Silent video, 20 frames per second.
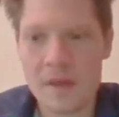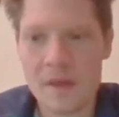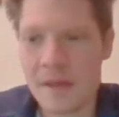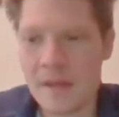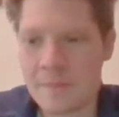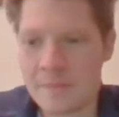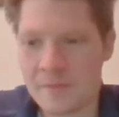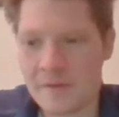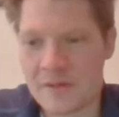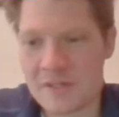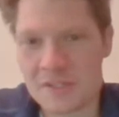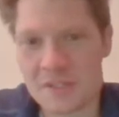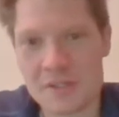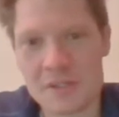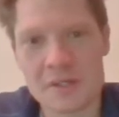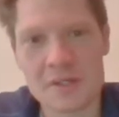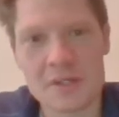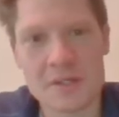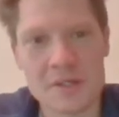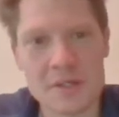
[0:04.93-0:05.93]
Hey,
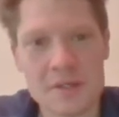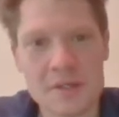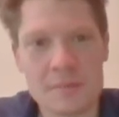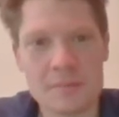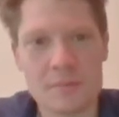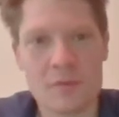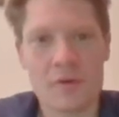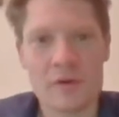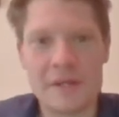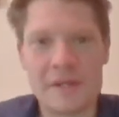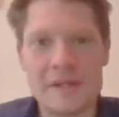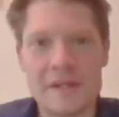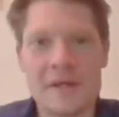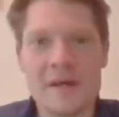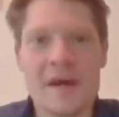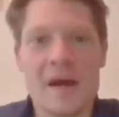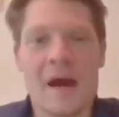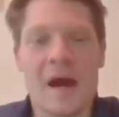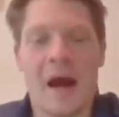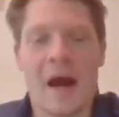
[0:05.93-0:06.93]
Professor. Good morning.
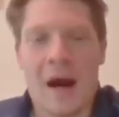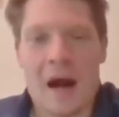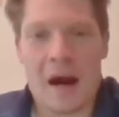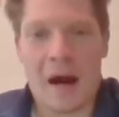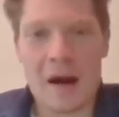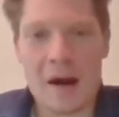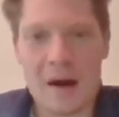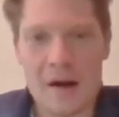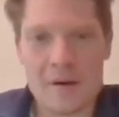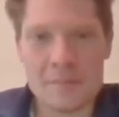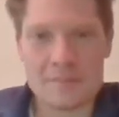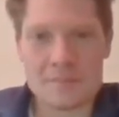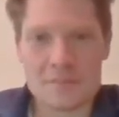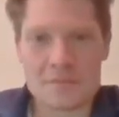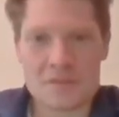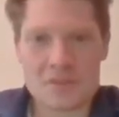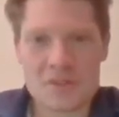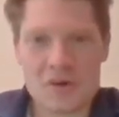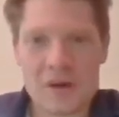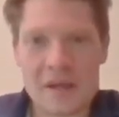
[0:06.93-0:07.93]

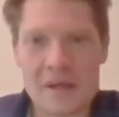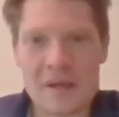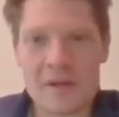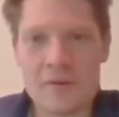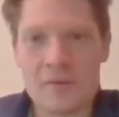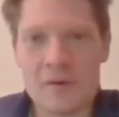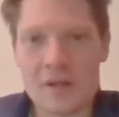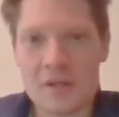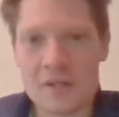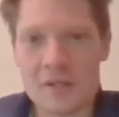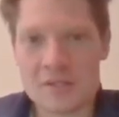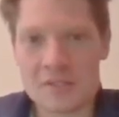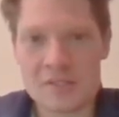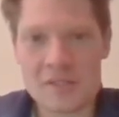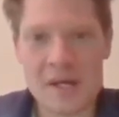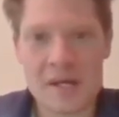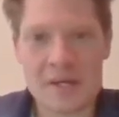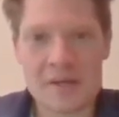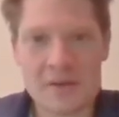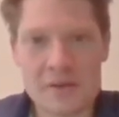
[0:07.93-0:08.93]
So I kind of want to
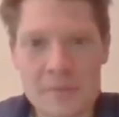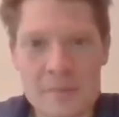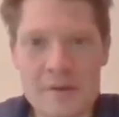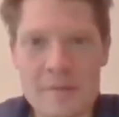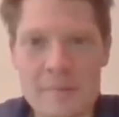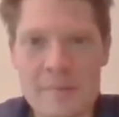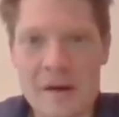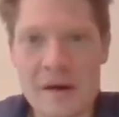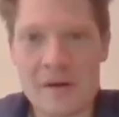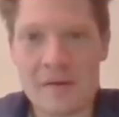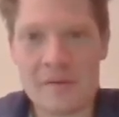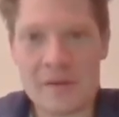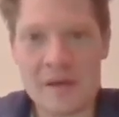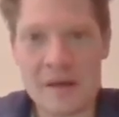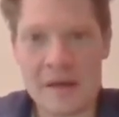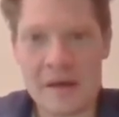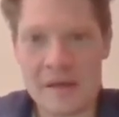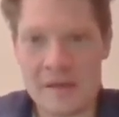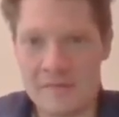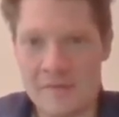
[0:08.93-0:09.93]
talk a little bit about
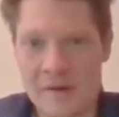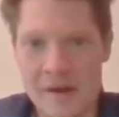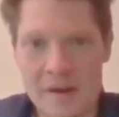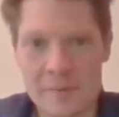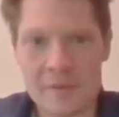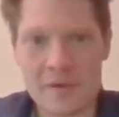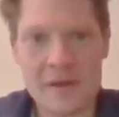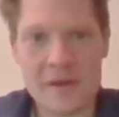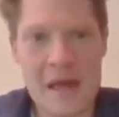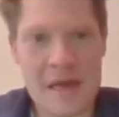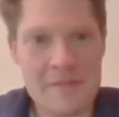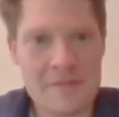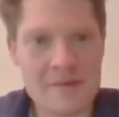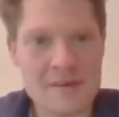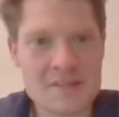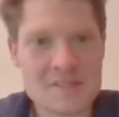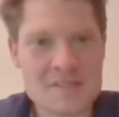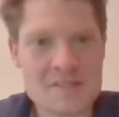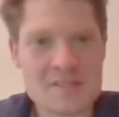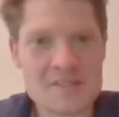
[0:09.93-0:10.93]
environmental
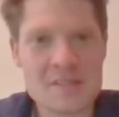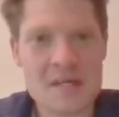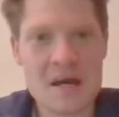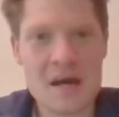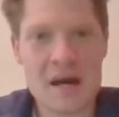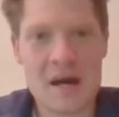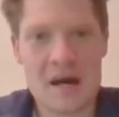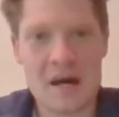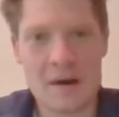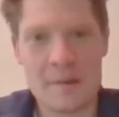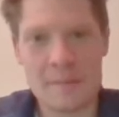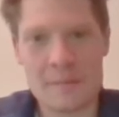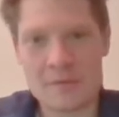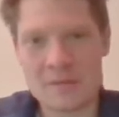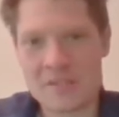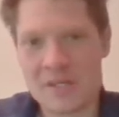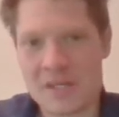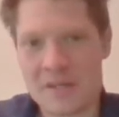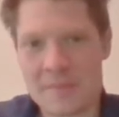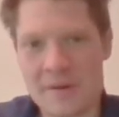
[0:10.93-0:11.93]
ethics. I'm going
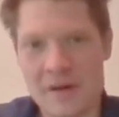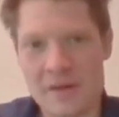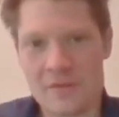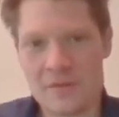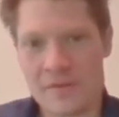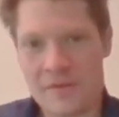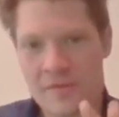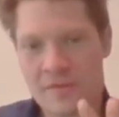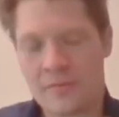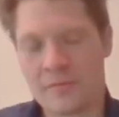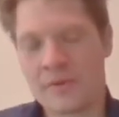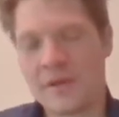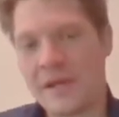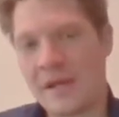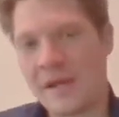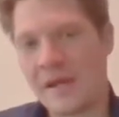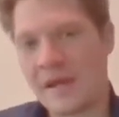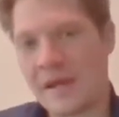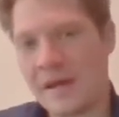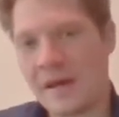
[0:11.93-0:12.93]
to talk about the
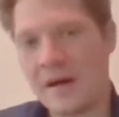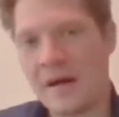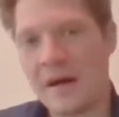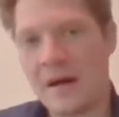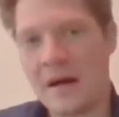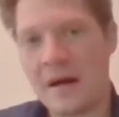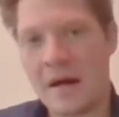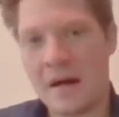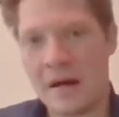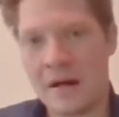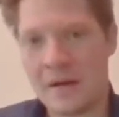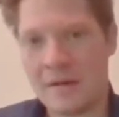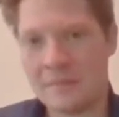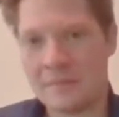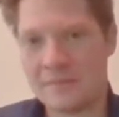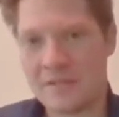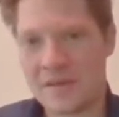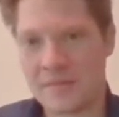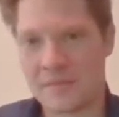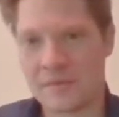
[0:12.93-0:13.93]
three
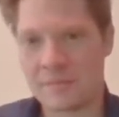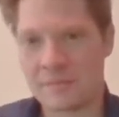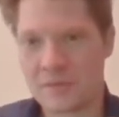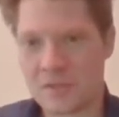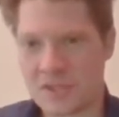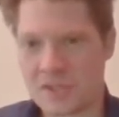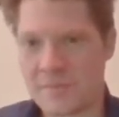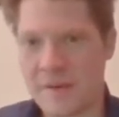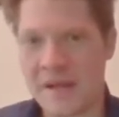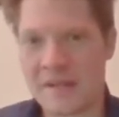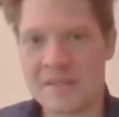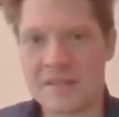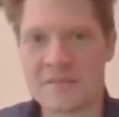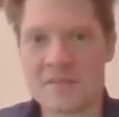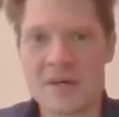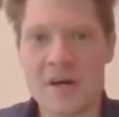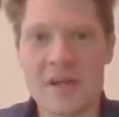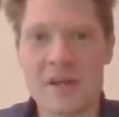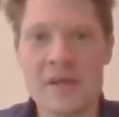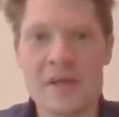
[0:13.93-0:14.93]
different perspectives
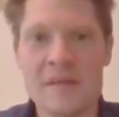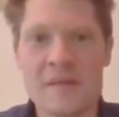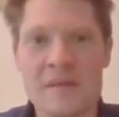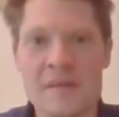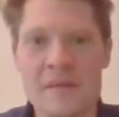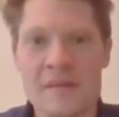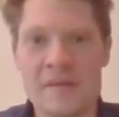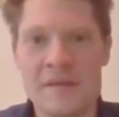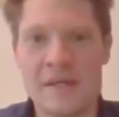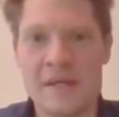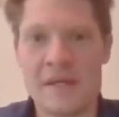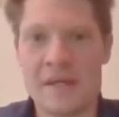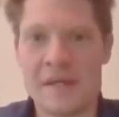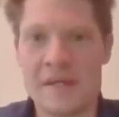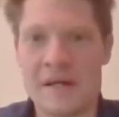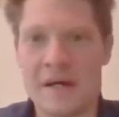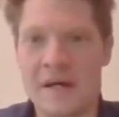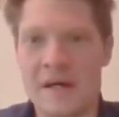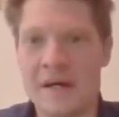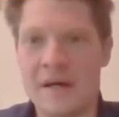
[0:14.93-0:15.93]
on it:
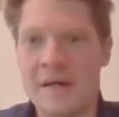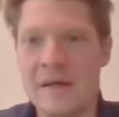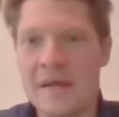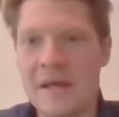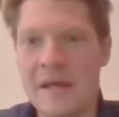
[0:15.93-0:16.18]
the